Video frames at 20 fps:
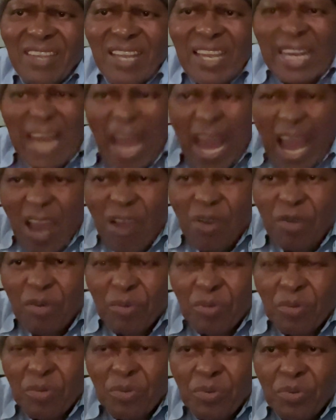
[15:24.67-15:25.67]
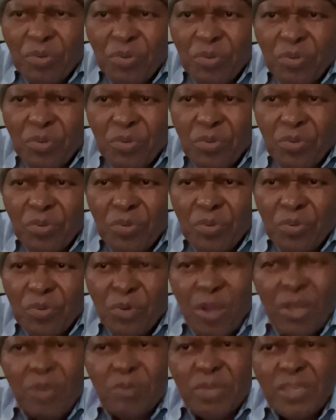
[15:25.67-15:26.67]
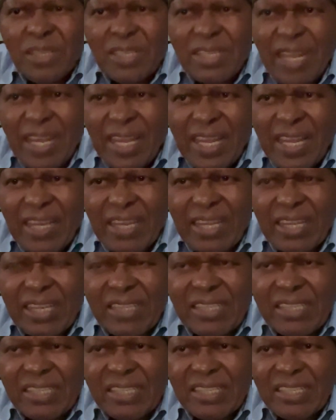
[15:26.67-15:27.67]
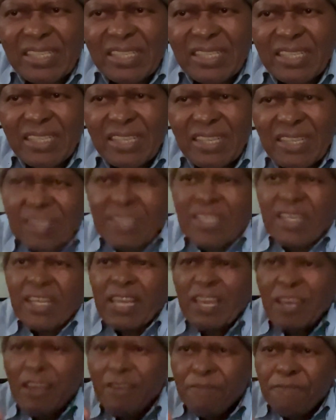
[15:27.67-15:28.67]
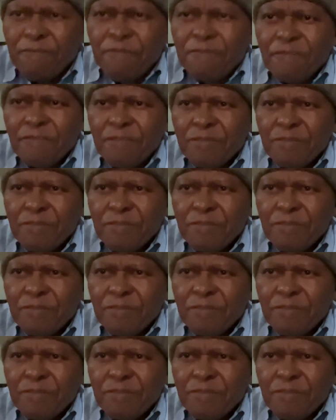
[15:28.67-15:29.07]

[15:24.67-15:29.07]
Now, what we're saying is, if